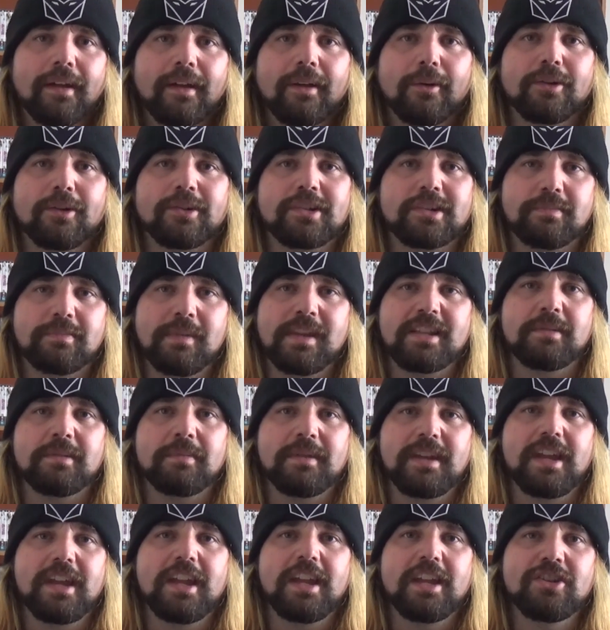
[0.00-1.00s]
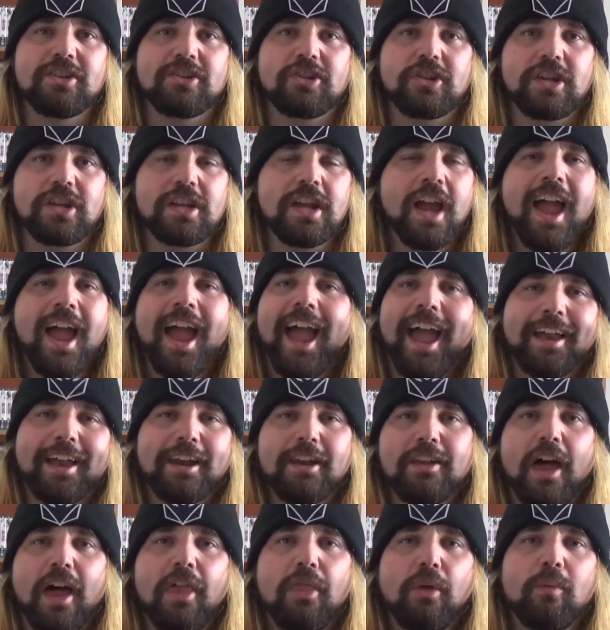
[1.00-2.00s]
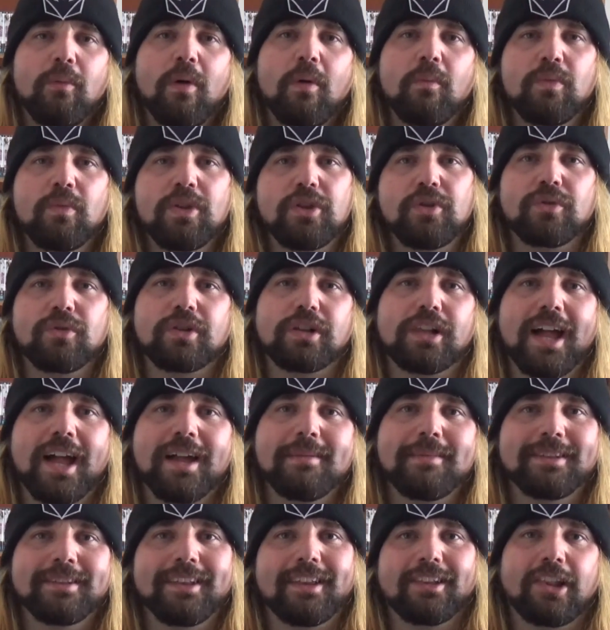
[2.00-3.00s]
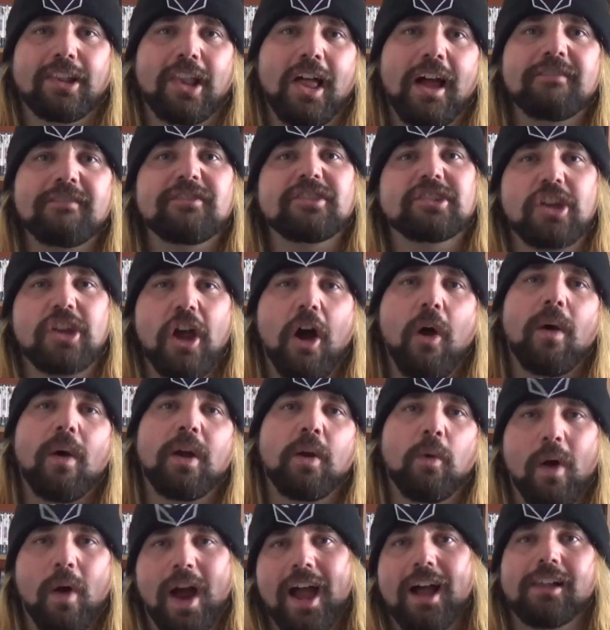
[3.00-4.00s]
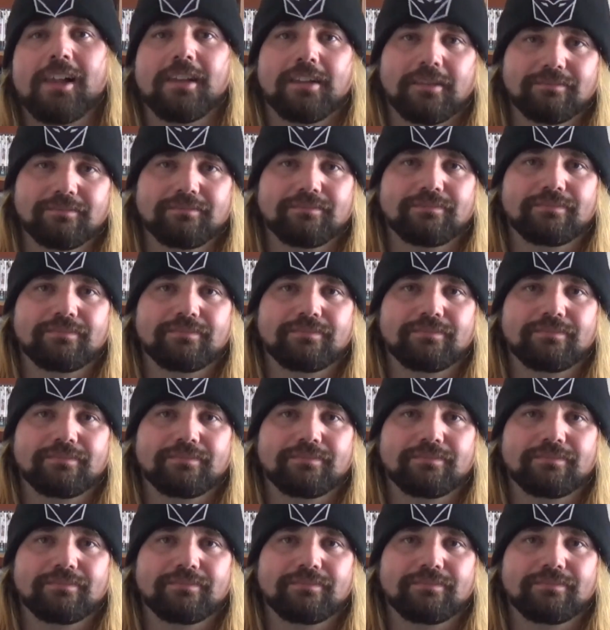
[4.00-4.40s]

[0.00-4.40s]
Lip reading: which is meant to be edgy, and another one where you're claiming that life's going well.